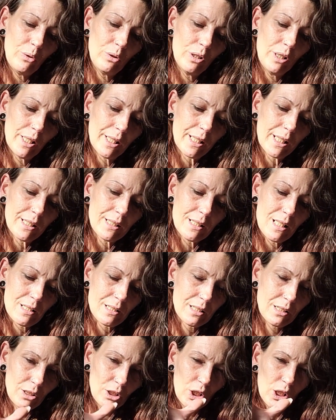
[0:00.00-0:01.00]
like, it
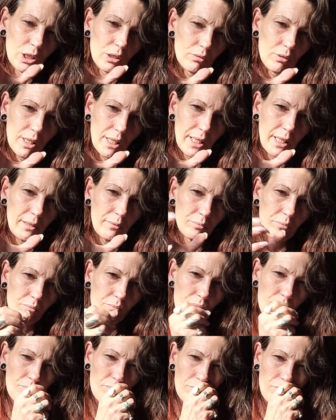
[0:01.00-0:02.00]
doesn't look right,
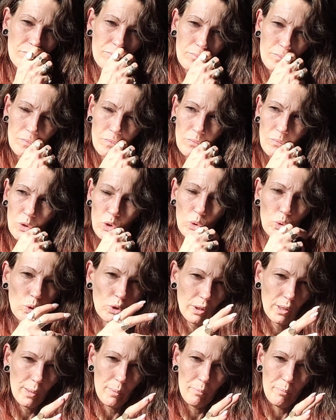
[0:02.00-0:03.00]

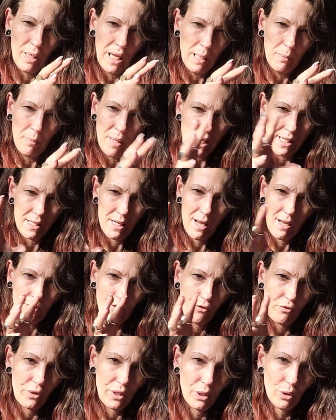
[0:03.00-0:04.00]
or it may not
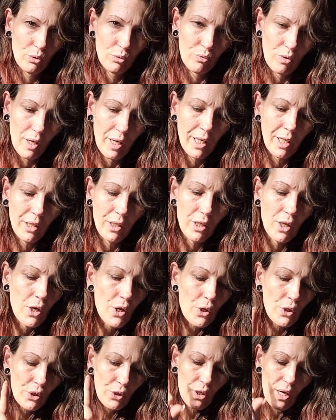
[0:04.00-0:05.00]
feel right,
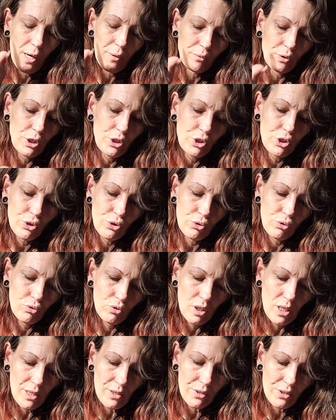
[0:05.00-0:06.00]
you have to
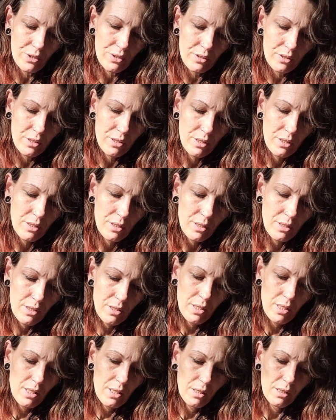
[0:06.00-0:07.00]
trust.
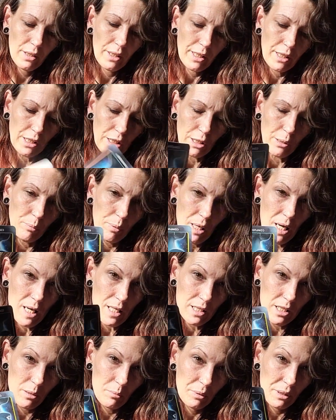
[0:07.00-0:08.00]
Like, there
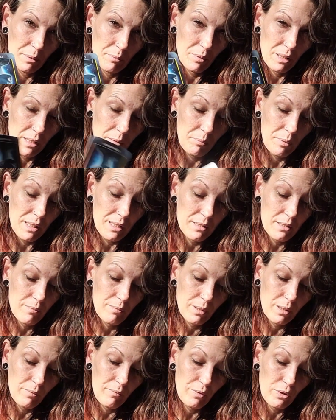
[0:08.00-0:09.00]
possibly might be
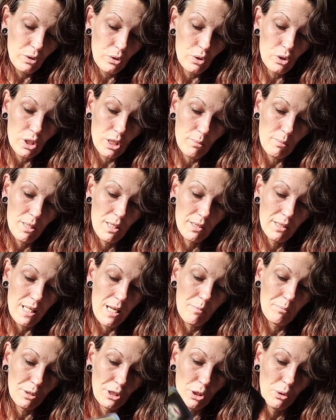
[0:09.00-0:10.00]
some confusion about
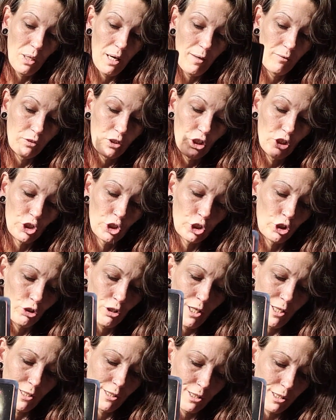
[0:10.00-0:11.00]
that, but you have to
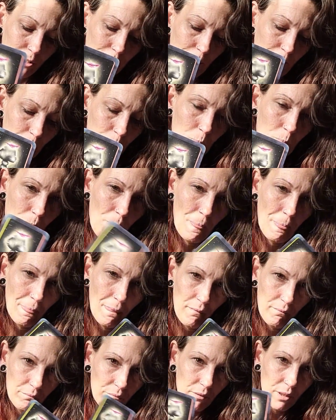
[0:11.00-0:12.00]
trust.
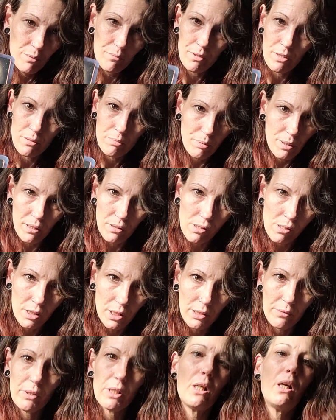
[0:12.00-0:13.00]
Wow, spin a
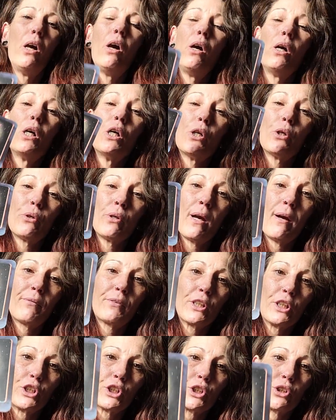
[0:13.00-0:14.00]
little. You
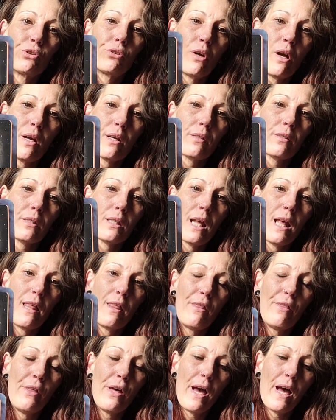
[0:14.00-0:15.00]
have to trust
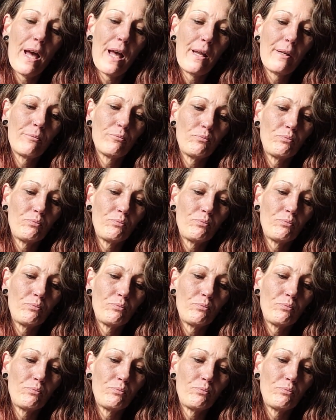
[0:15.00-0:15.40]
that